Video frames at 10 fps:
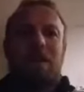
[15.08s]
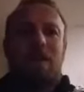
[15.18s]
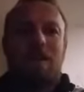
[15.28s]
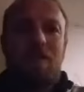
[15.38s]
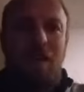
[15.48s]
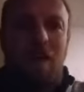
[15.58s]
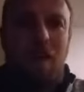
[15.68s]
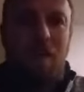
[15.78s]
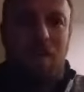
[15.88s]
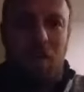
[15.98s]

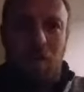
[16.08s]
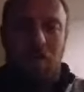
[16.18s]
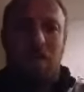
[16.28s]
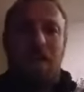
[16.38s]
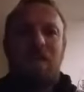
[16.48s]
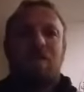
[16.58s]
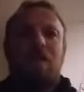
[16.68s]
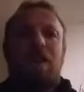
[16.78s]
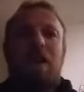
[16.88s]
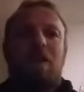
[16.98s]
So for today's
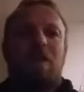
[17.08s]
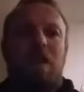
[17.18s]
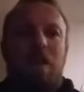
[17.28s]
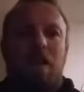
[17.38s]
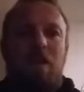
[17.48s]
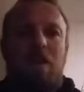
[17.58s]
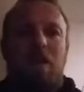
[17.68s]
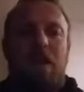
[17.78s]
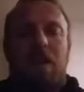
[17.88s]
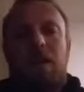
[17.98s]
video
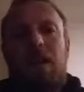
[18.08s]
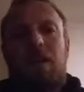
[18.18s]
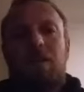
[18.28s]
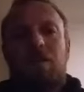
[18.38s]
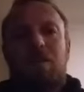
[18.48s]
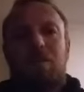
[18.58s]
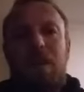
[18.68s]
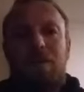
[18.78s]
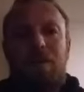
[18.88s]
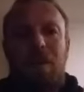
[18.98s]
on how to
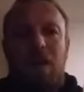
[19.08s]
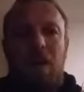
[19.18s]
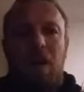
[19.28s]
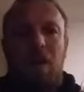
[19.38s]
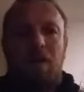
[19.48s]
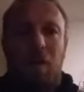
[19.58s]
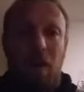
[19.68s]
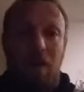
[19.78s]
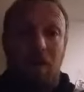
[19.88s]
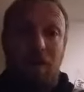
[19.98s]
prep
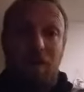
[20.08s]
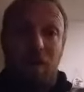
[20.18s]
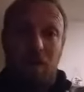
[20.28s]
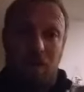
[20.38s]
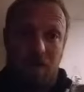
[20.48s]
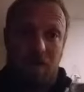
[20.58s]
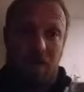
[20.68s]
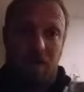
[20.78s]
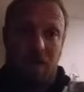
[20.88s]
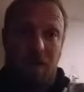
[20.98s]
forever foods,
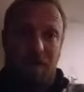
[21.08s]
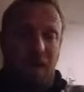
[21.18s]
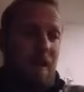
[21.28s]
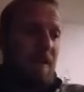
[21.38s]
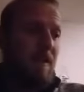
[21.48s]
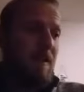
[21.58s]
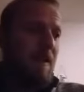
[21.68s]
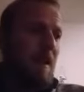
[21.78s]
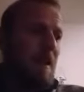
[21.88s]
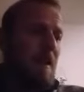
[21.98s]
subtitled.
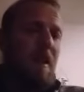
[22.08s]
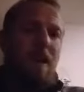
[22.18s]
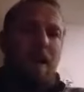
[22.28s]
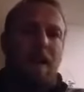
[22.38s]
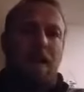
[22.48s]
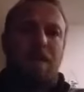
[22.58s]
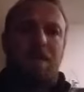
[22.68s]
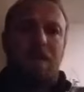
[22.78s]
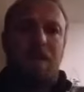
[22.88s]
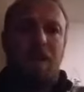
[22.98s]

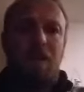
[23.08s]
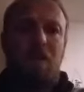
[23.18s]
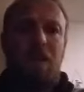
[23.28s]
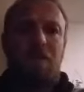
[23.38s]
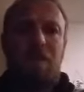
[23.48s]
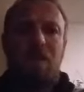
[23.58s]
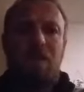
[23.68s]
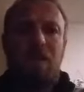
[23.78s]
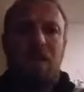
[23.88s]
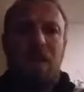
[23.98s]
So it's very
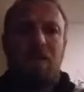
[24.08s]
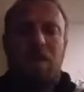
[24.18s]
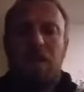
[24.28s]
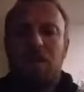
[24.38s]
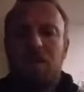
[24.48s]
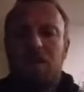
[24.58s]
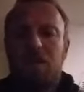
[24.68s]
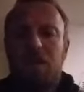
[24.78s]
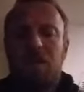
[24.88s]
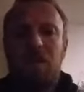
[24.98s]
important that when you
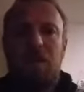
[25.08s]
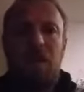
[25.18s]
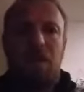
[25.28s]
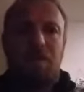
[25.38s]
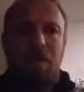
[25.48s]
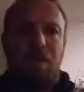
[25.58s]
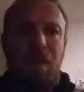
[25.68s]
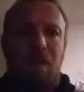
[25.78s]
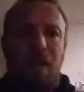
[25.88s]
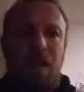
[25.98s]
start
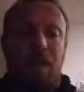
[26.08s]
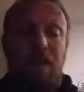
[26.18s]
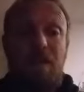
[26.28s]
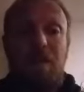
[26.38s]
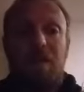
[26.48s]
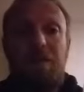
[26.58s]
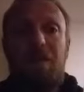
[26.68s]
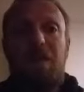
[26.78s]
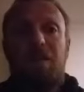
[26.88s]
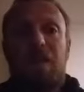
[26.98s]
preparing, and these are some
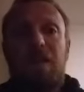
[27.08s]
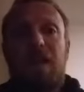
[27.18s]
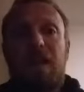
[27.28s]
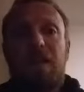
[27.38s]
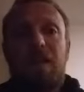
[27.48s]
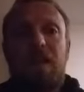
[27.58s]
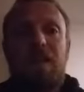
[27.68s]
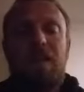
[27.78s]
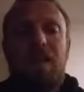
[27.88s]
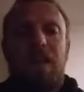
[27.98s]
of the mistakes
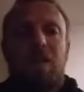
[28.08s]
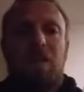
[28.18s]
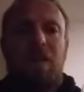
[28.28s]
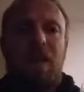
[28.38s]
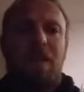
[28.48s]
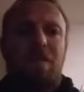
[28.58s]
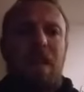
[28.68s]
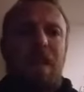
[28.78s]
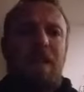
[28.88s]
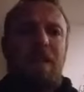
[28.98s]
that we've actually
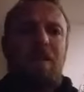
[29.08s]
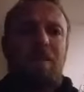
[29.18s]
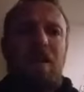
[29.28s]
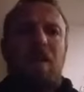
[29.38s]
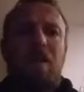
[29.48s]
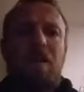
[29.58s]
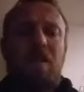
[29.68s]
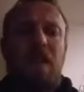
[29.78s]
made in the past,